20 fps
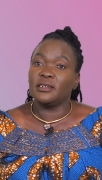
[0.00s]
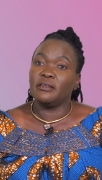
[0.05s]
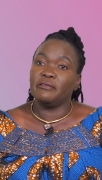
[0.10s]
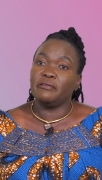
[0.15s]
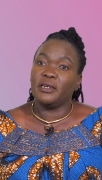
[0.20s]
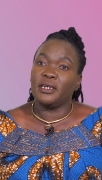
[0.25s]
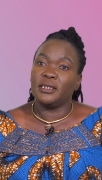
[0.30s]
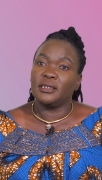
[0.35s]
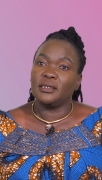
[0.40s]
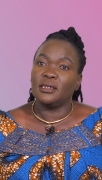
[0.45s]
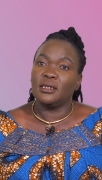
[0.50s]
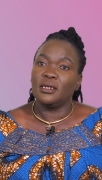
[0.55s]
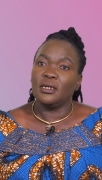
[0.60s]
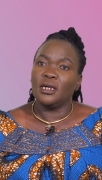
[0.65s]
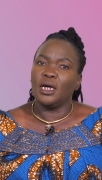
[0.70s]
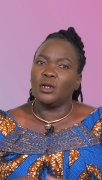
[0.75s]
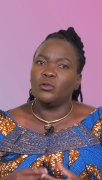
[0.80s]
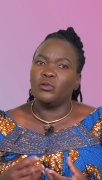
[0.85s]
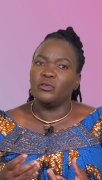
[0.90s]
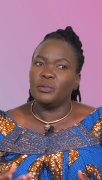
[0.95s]
affairs.
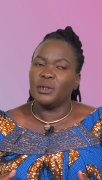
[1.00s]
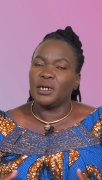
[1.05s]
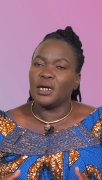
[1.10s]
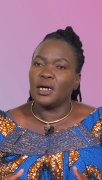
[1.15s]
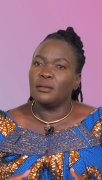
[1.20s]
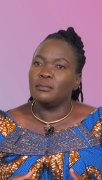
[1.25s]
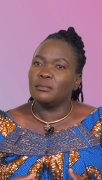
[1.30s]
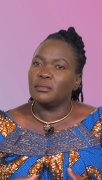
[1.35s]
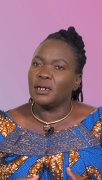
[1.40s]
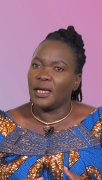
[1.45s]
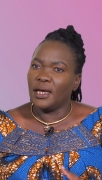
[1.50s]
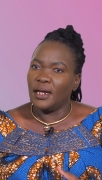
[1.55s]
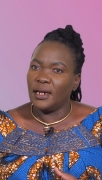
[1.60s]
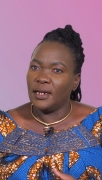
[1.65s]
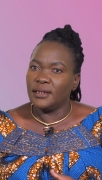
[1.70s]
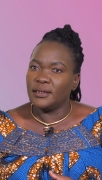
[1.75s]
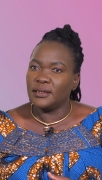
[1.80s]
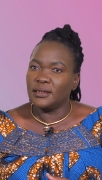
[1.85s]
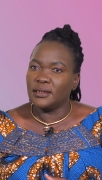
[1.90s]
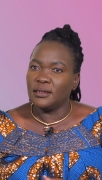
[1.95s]
And we've become
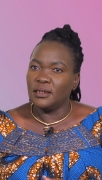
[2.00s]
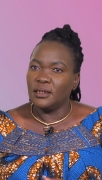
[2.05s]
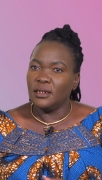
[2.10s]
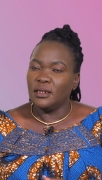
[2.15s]
careless